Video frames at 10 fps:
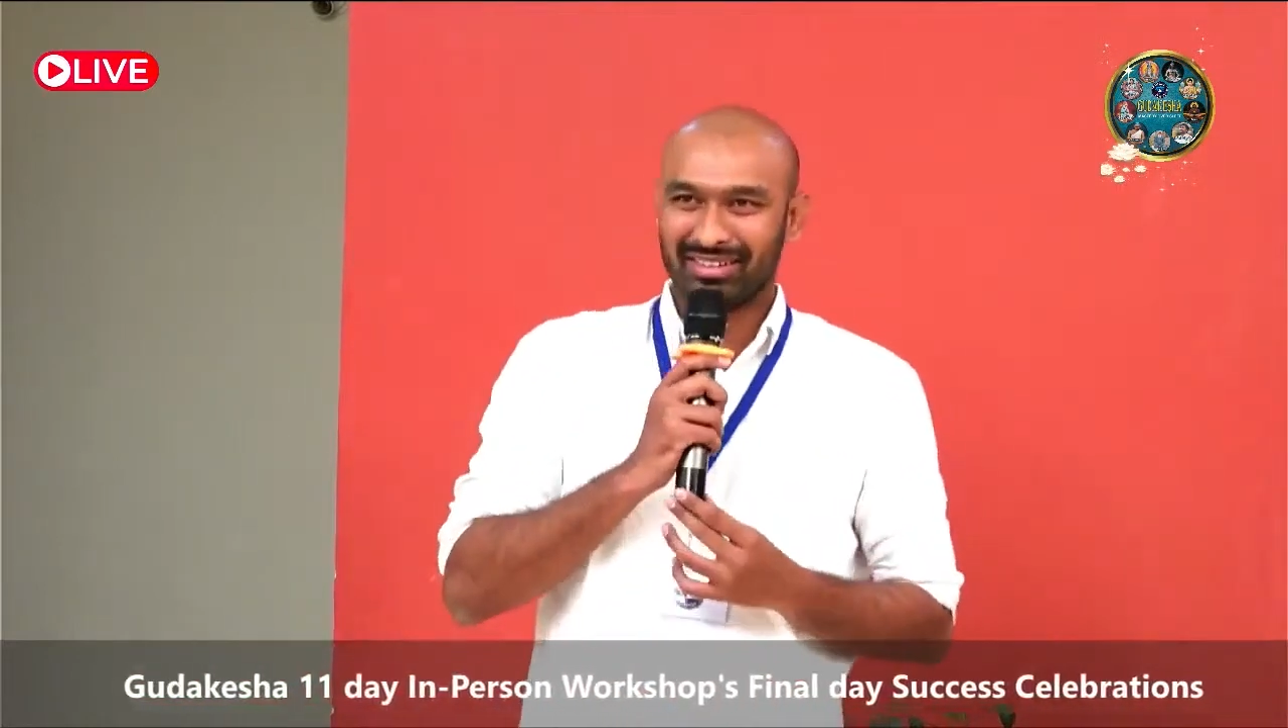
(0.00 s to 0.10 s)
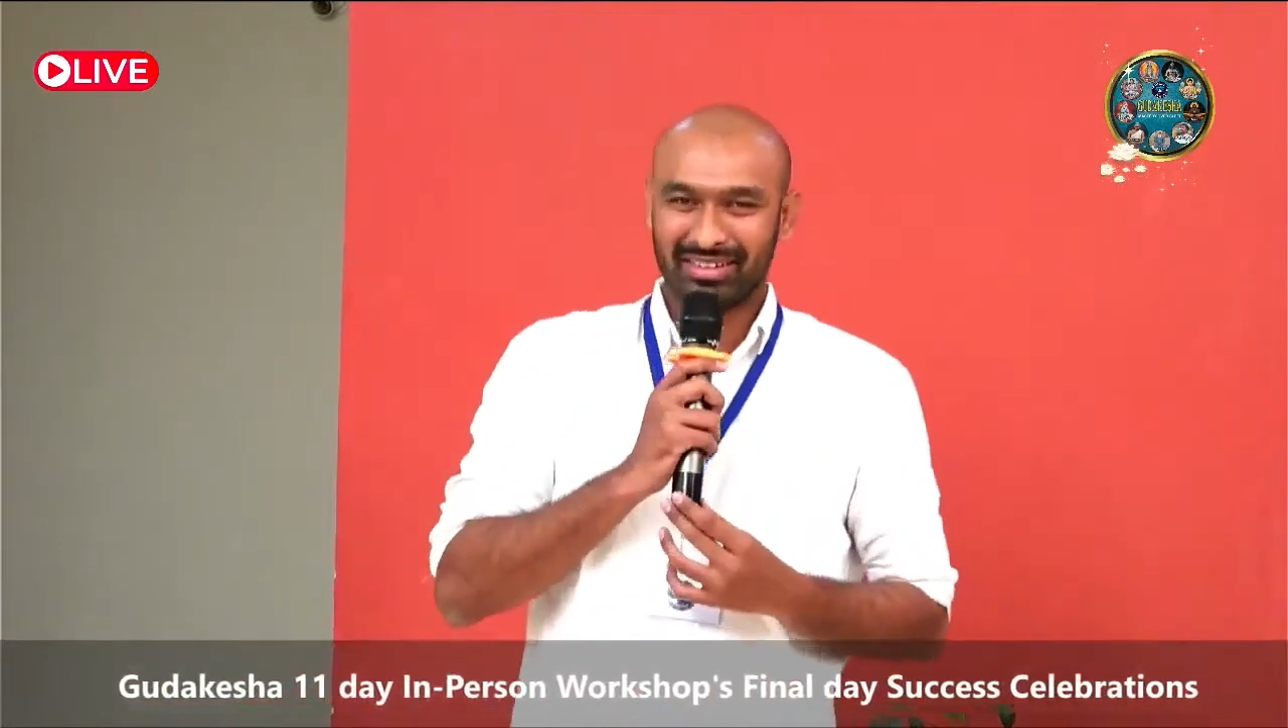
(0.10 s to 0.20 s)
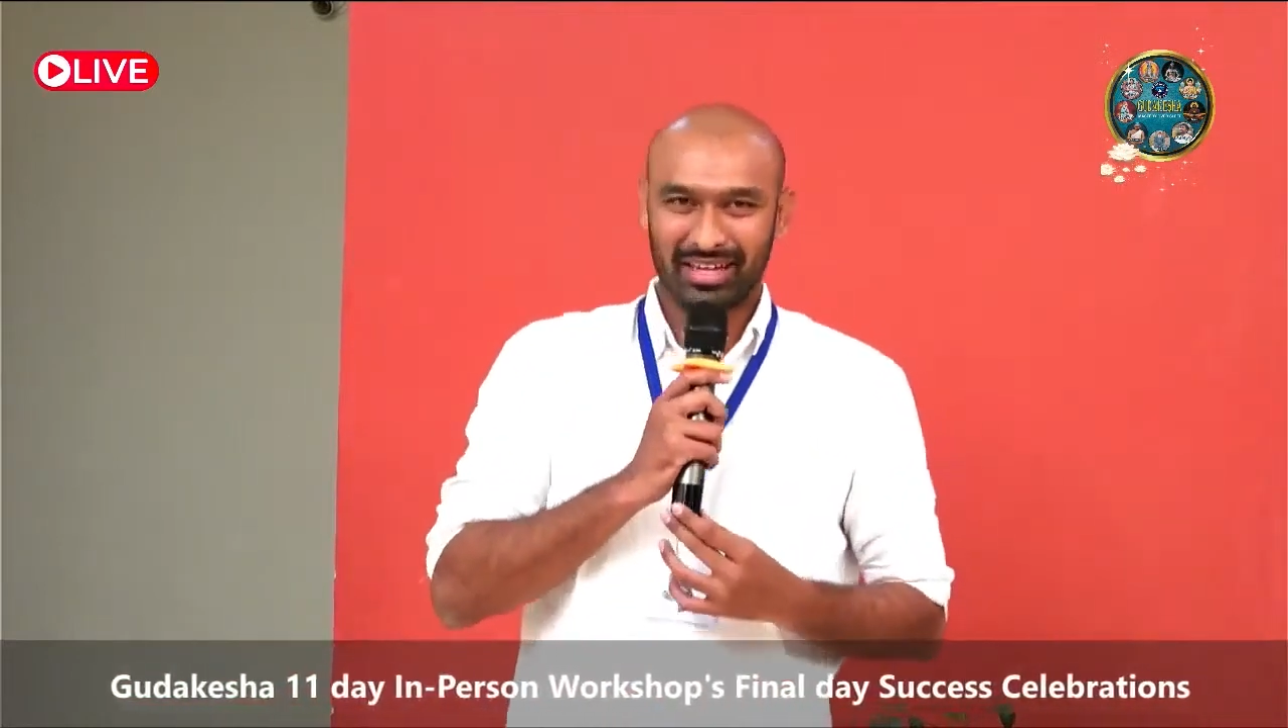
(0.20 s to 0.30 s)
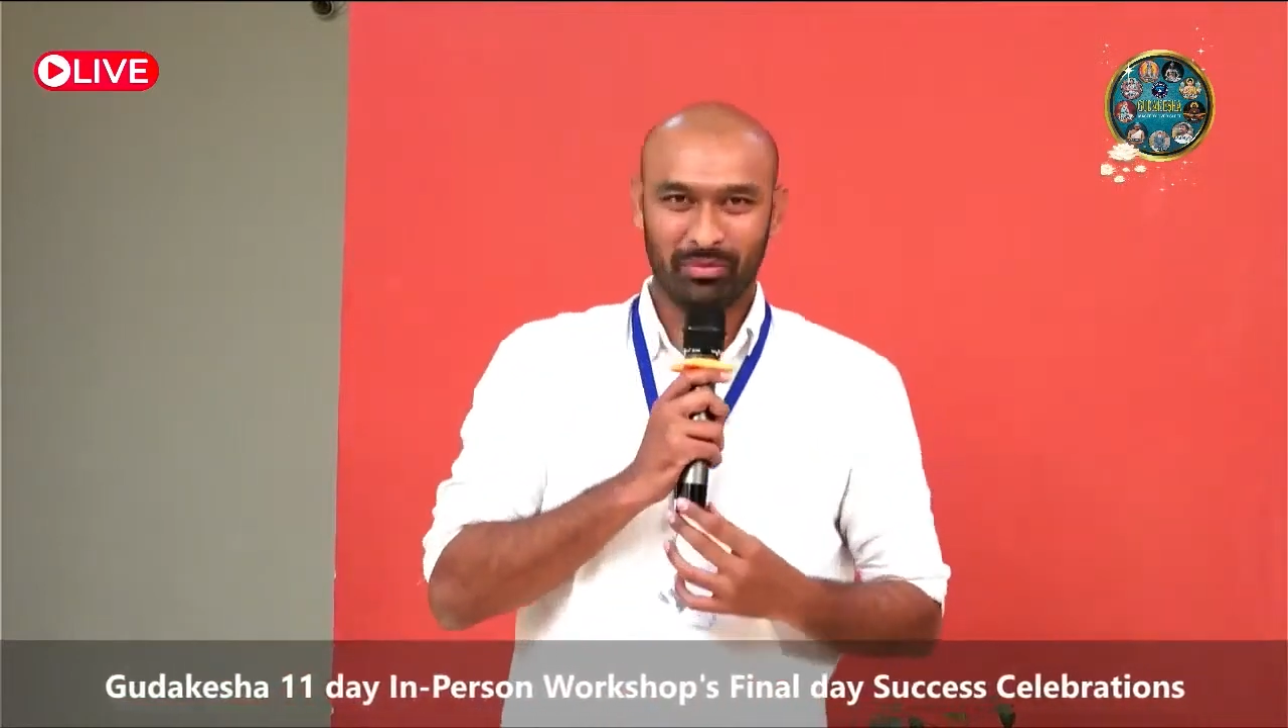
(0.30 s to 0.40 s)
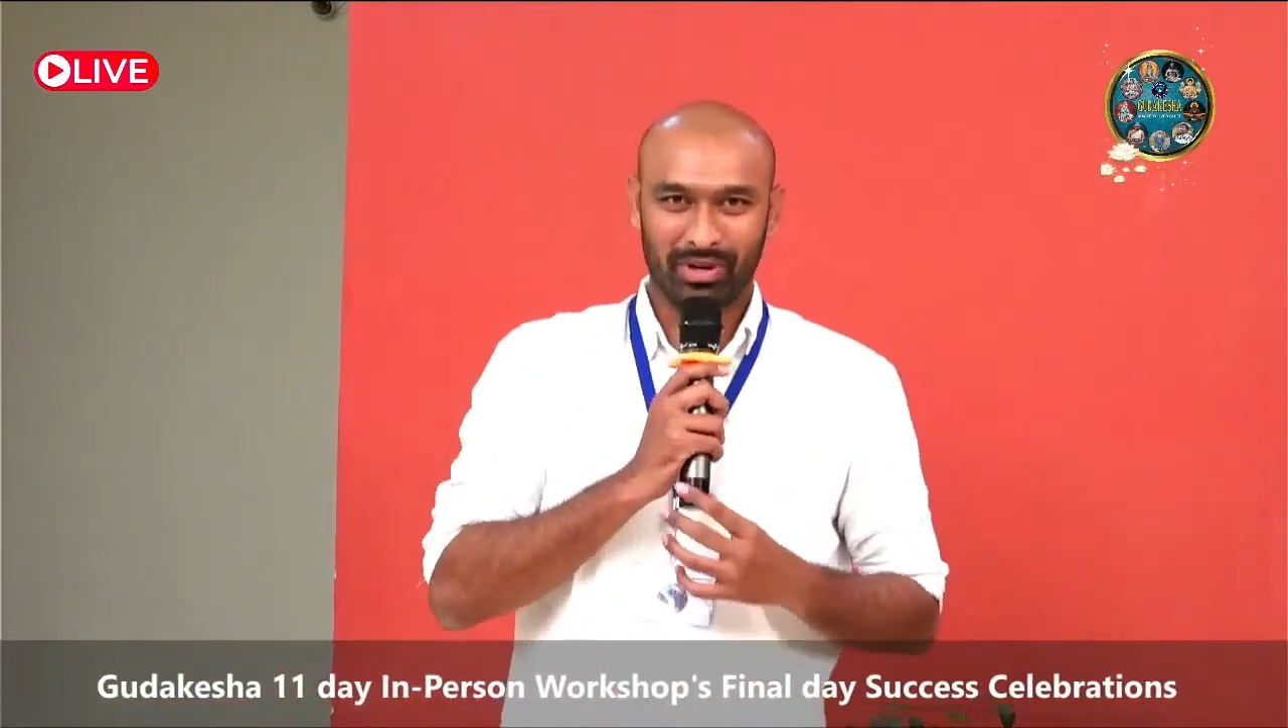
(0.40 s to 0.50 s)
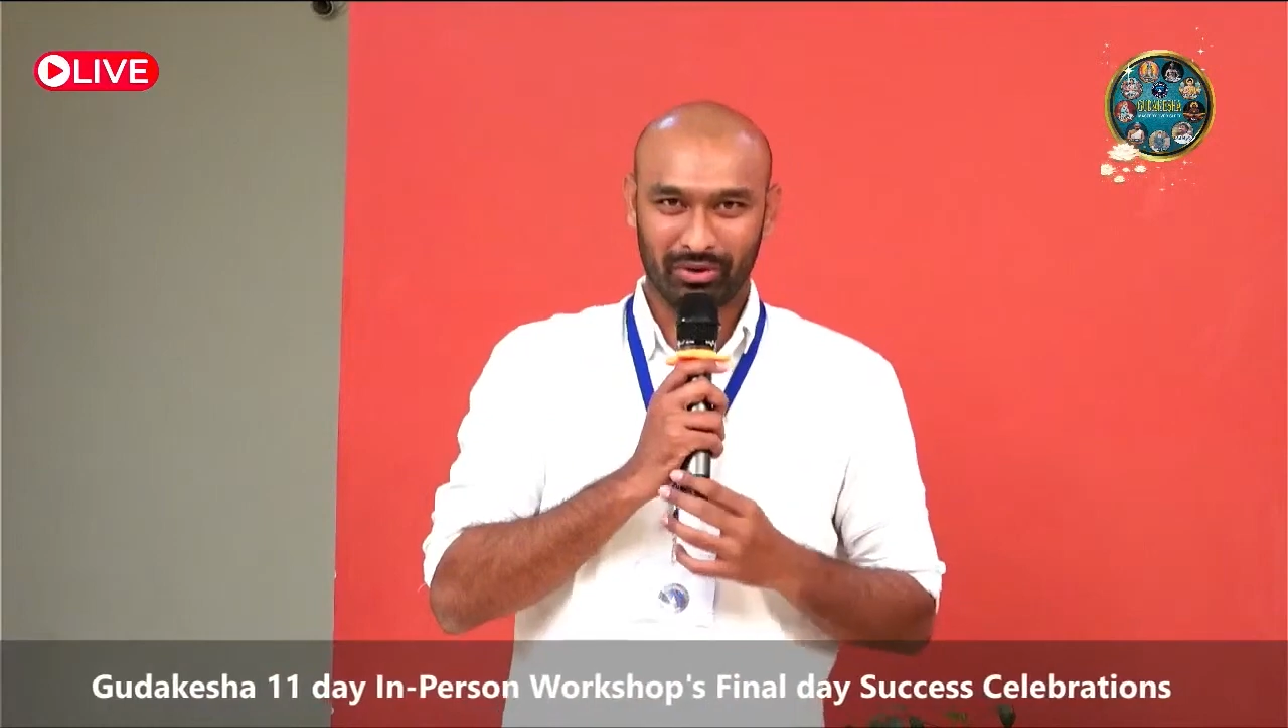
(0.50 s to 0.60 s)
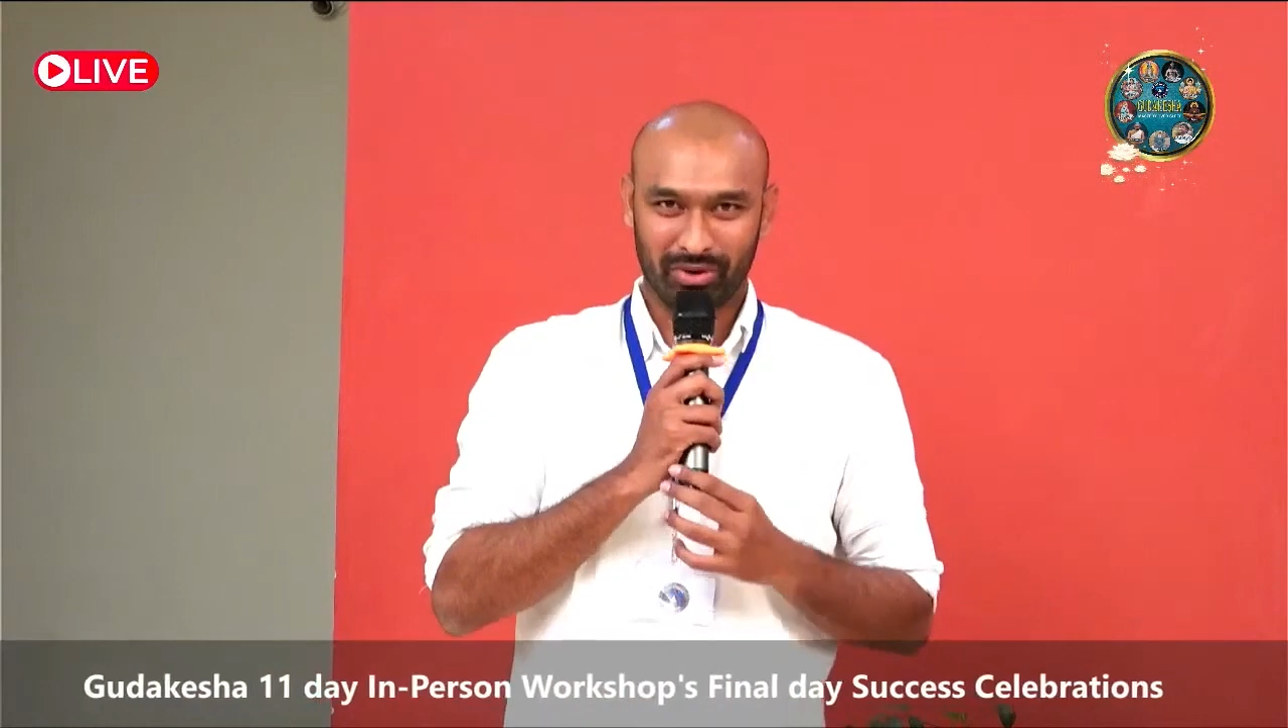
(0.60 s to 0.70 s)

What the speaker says: came now